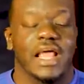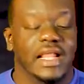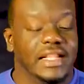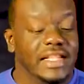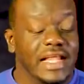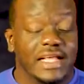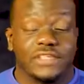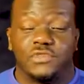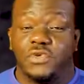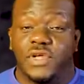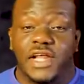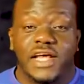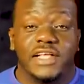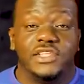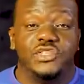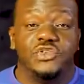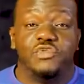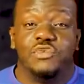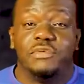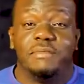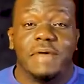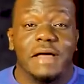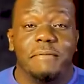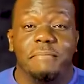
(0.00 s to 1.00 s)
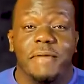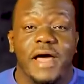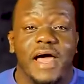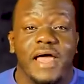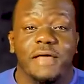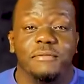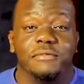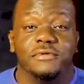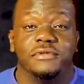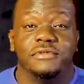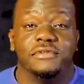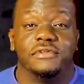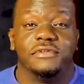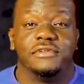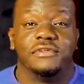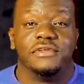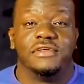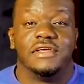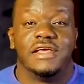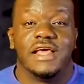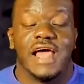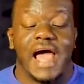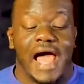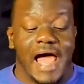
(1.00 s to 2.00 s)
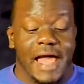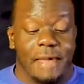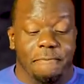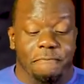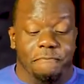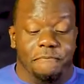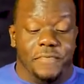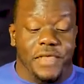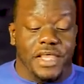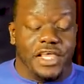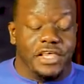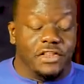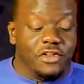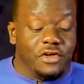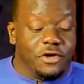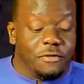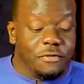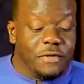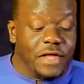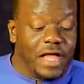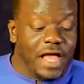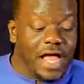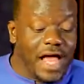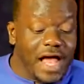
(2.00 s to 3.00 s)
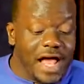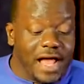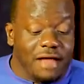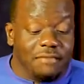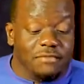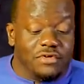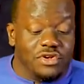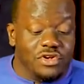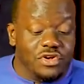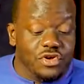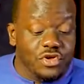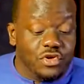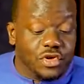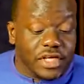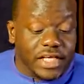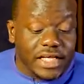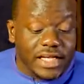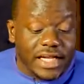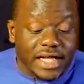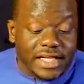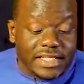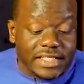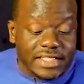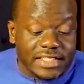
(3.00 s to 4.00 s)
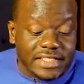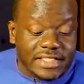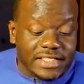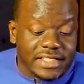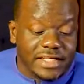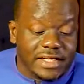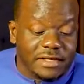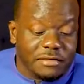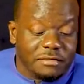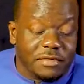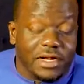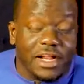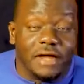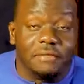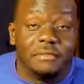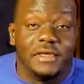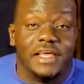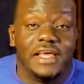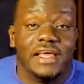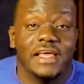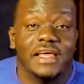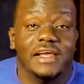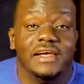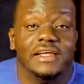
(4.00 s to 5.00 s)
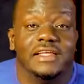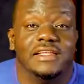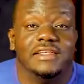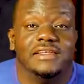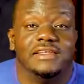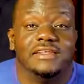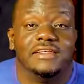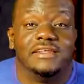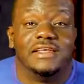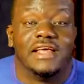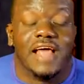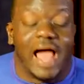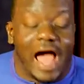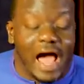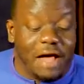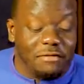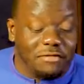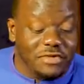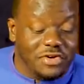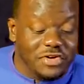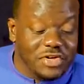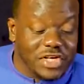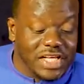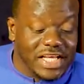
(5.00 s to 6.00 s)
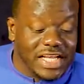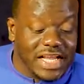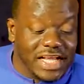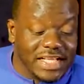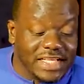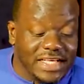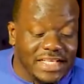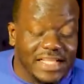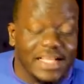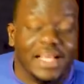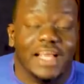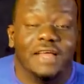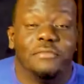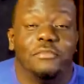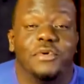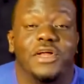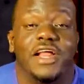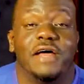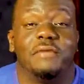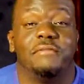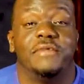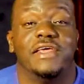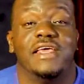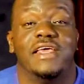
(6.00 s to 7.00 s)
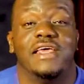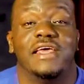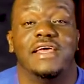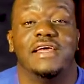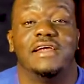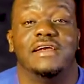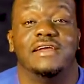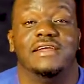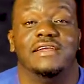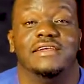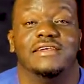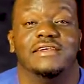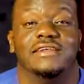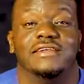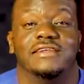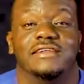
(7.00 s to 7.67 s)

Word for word: That's what I do with my Bible. I pick it up, I'm looking at it, but I'm hearing. I'm looking at it, but I'm hearing.